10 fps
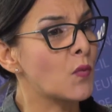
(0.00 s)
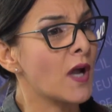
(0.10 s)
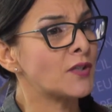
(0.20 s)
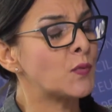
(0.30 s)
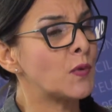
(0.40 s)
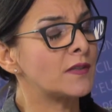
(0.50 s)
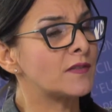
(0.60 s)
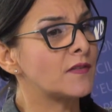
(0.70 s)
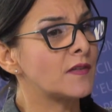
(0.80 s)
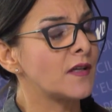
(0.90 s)
What would
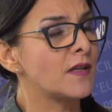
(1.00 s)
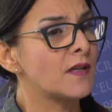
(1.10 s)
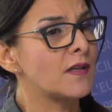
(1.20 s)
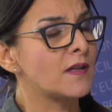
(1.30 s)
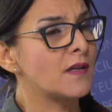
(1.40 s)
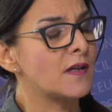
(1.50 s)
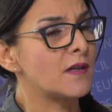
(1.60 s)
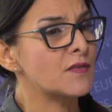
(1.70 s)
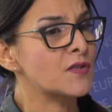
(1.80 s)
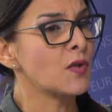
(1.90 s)

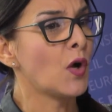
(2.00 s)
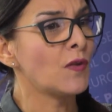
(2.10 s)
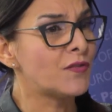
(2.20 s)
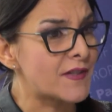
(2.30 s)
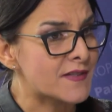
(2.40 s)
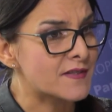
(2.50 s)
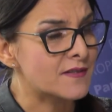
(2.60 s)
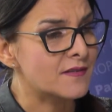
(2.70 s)
solve this?